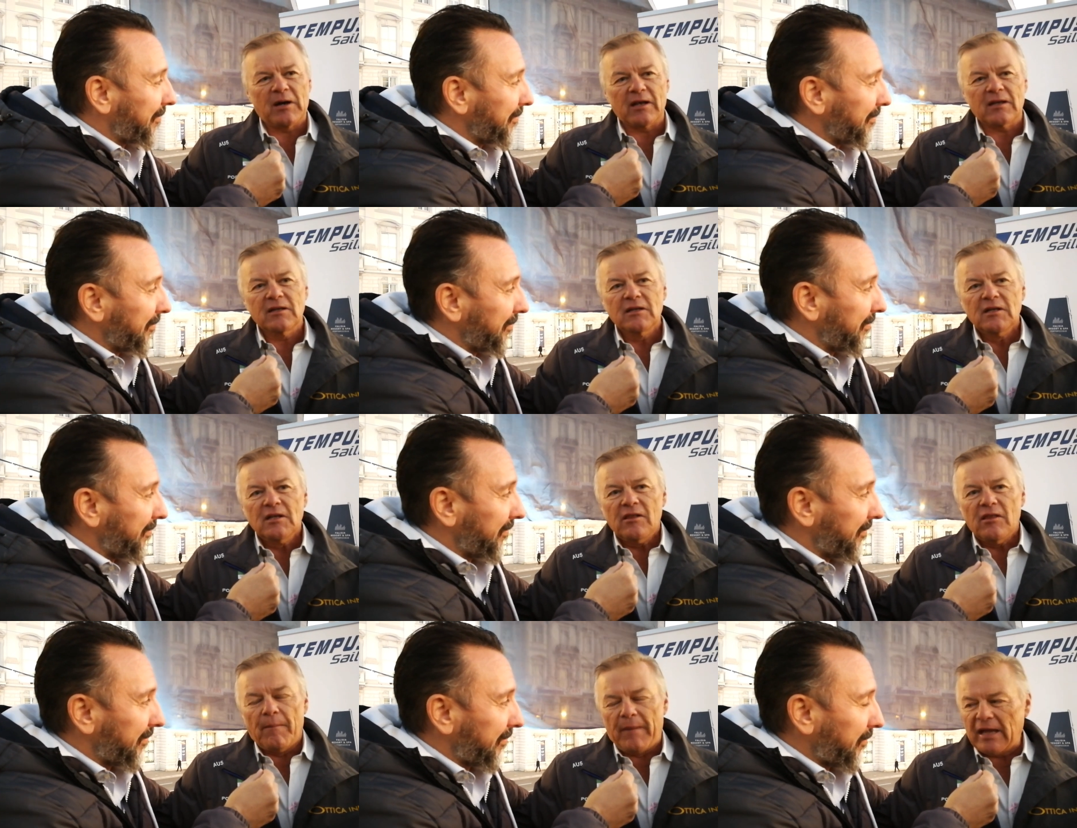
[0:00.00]
Speaker 1: but
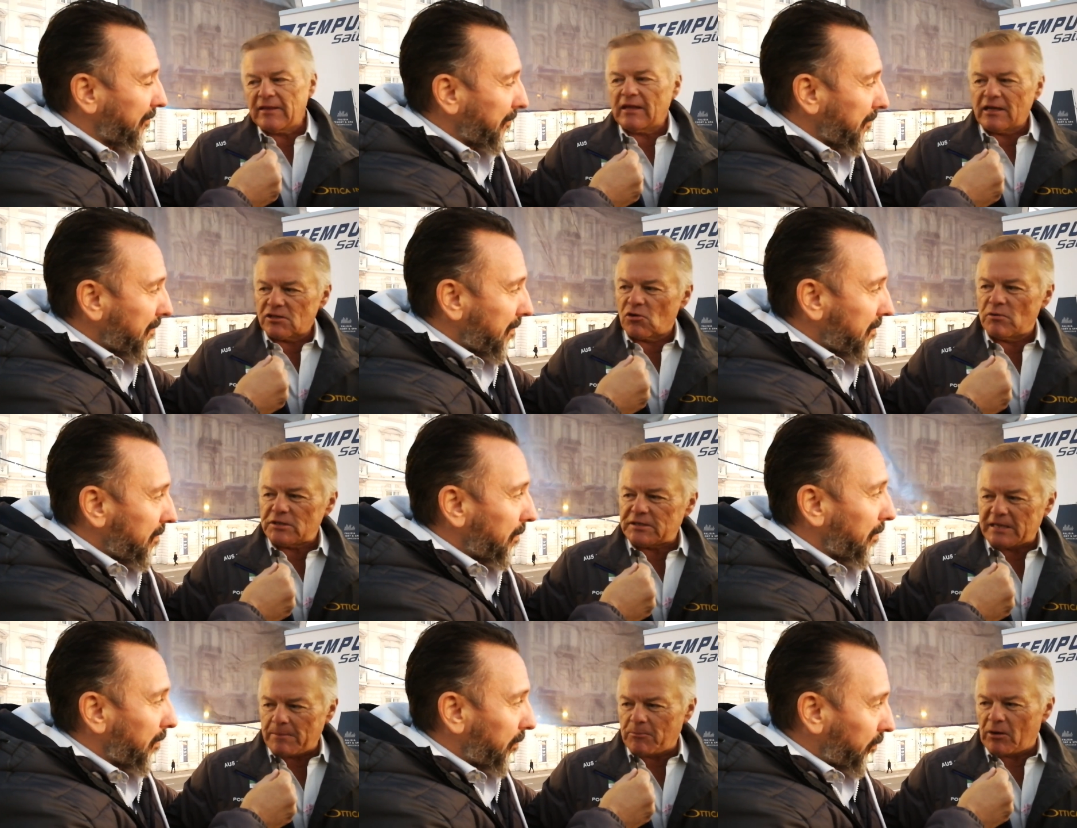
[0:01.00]
the main thing is always
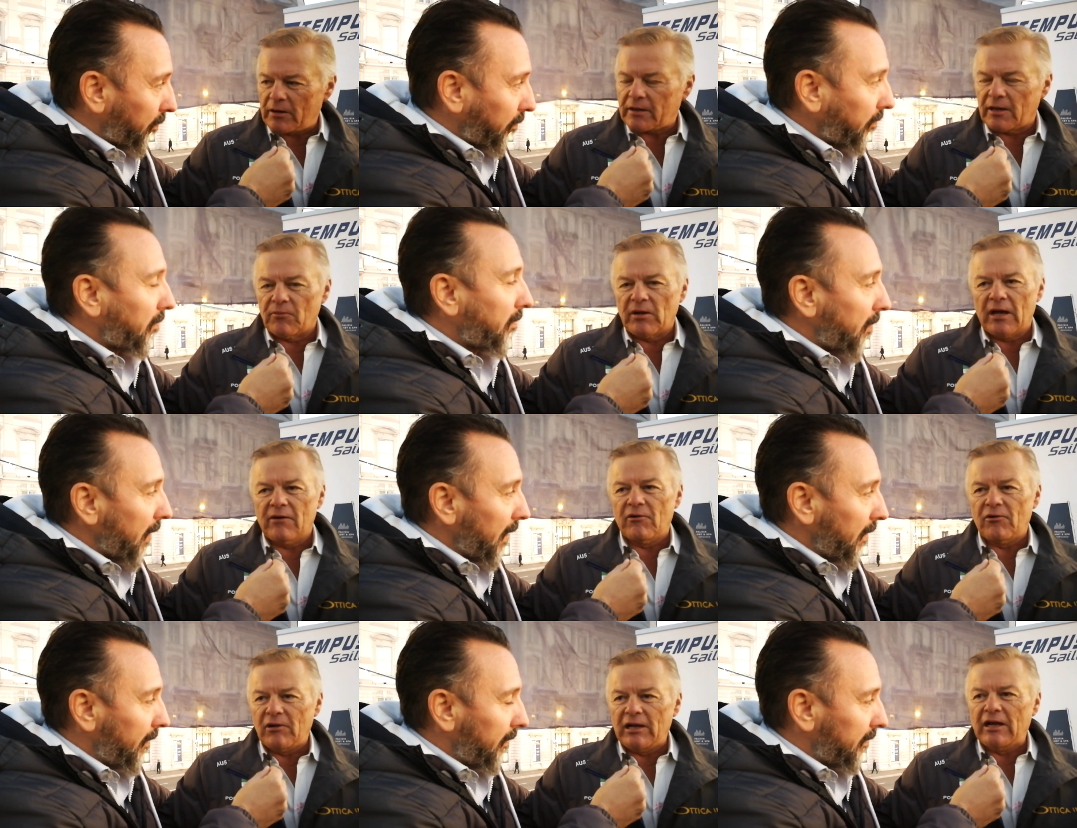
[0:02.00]
teamwork, and we have
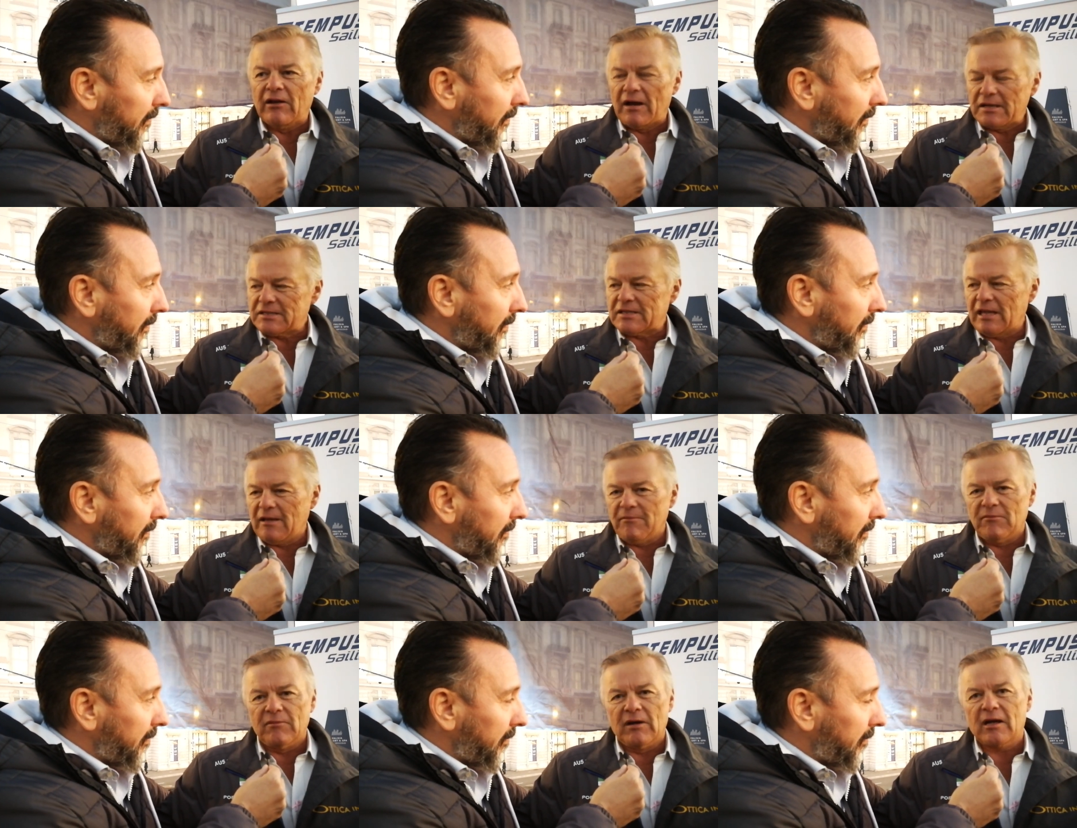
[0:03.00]
a really nice
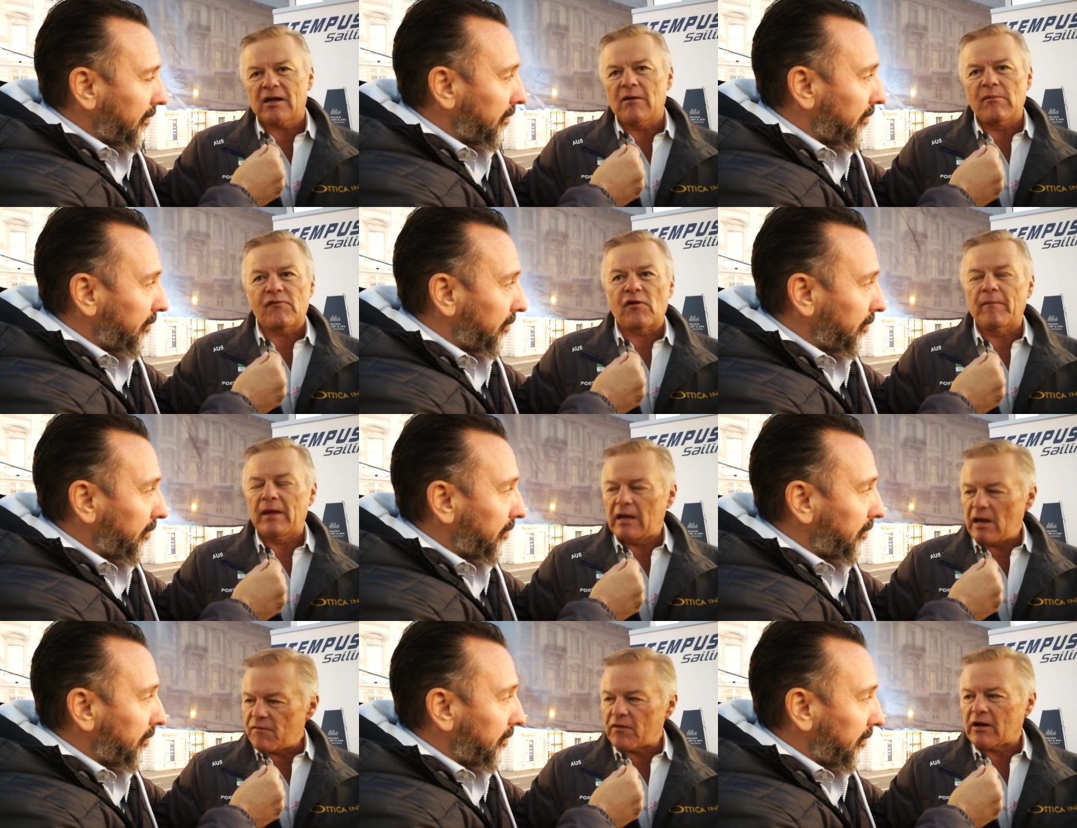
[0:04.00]
team uh, coming from
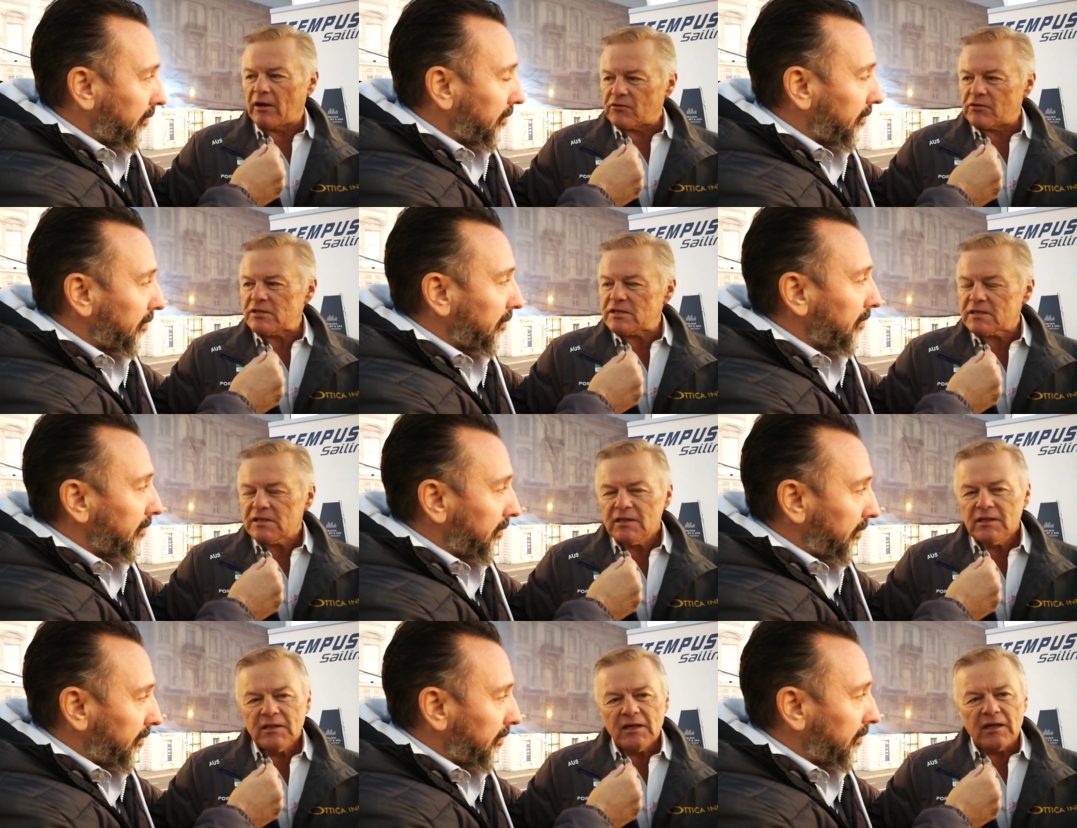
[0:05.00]
many different countries,
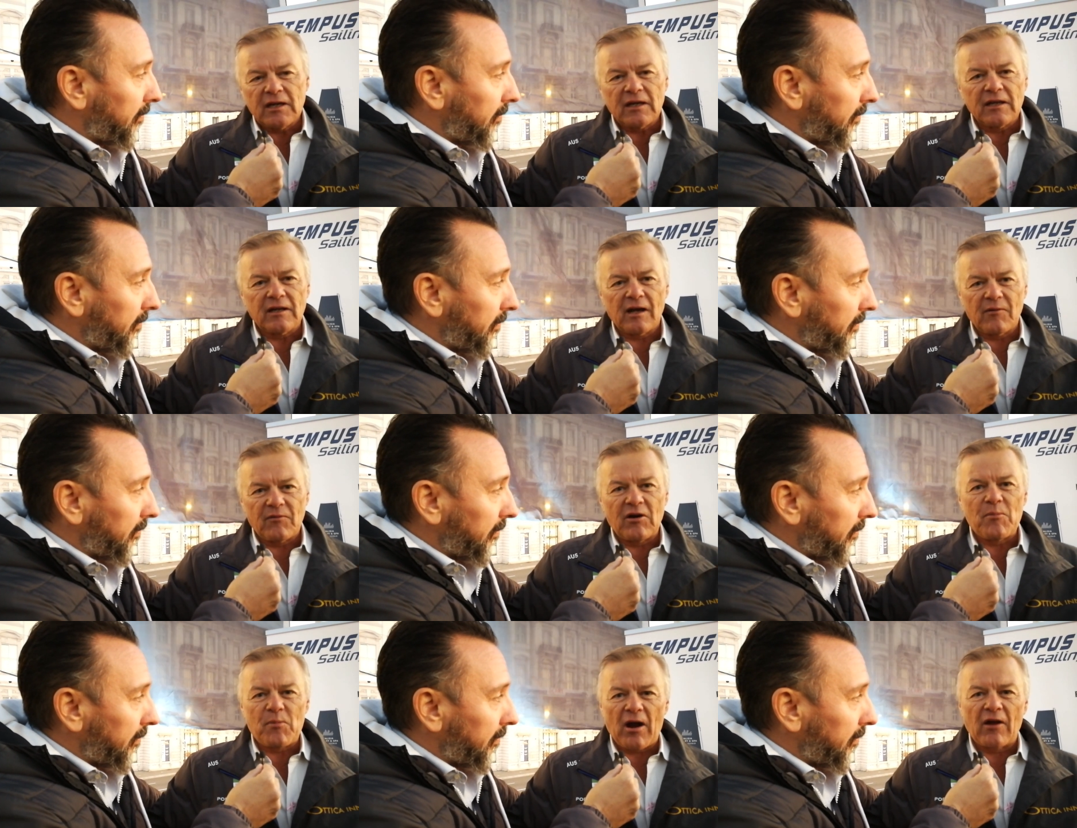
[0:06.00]
and I'm
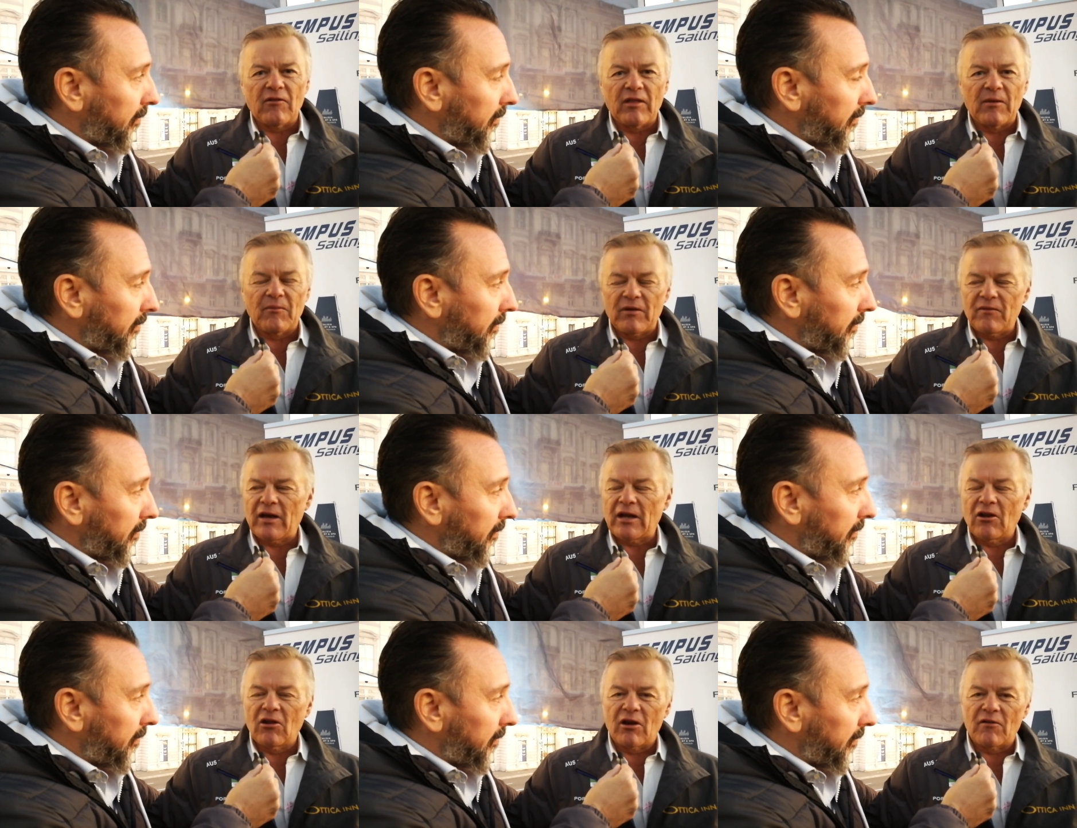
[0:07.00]
very proud of them. We've had
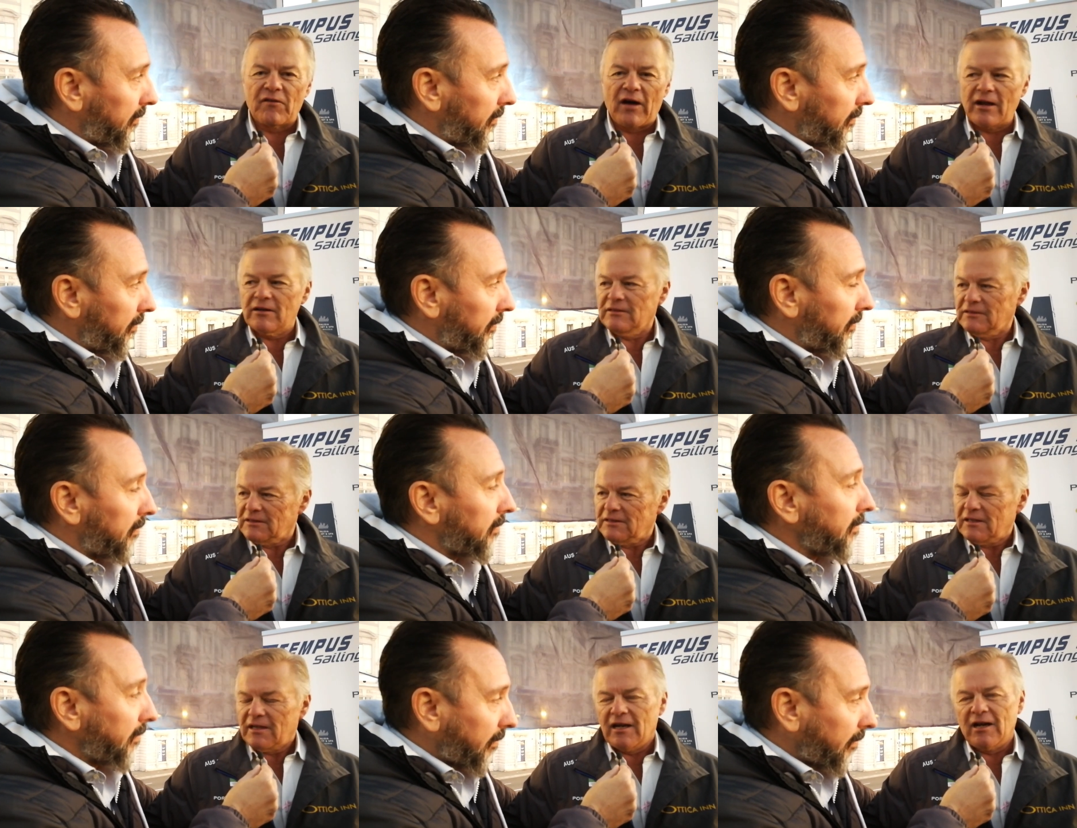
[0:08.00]
a lot of fun,
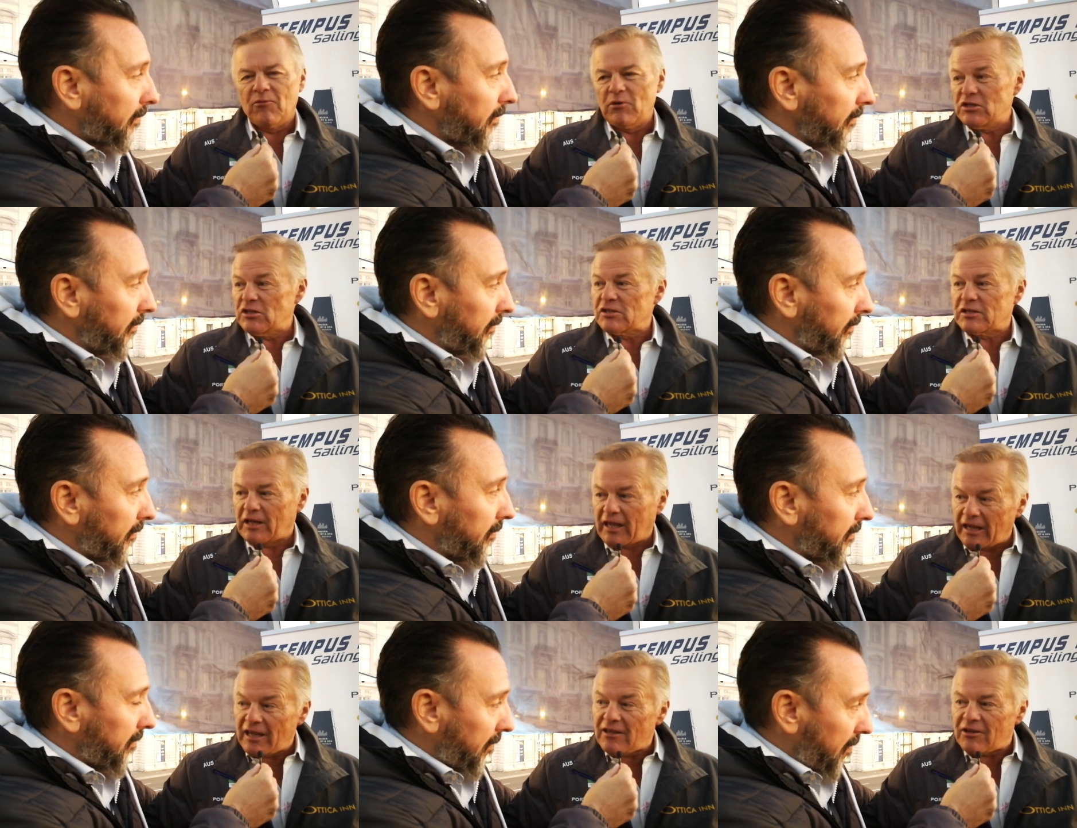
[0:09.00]
uh, which is the
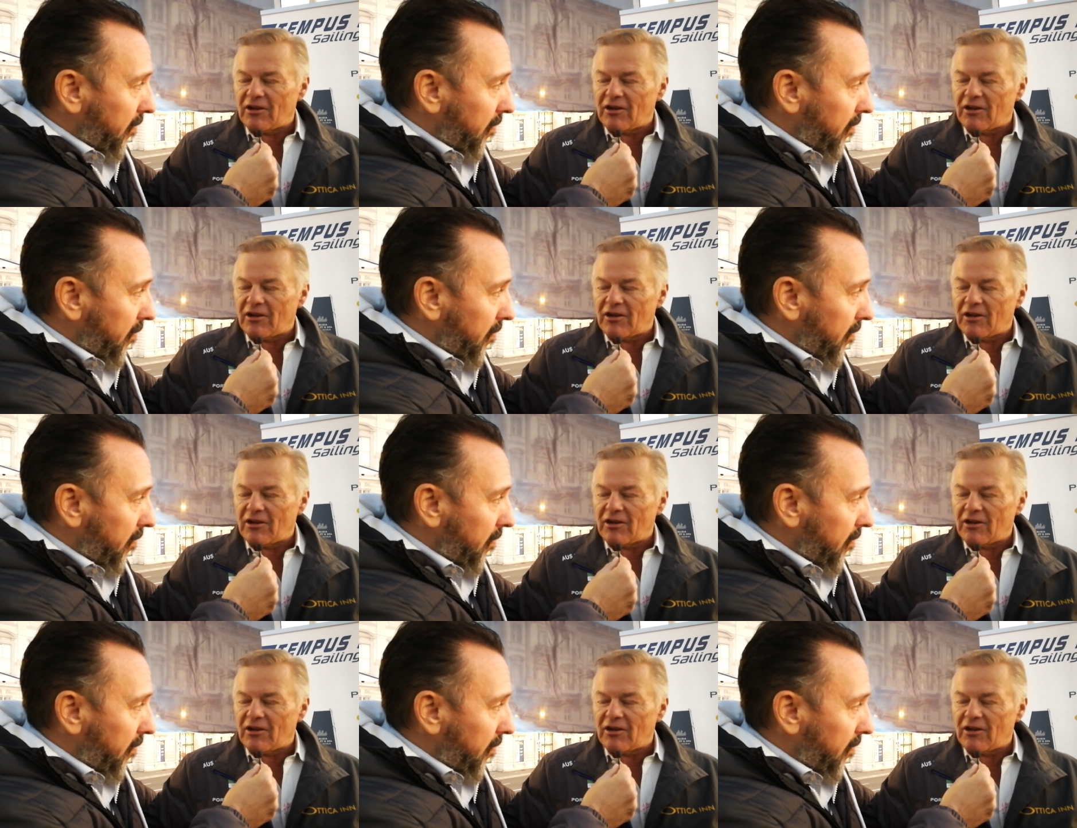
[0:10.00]
key.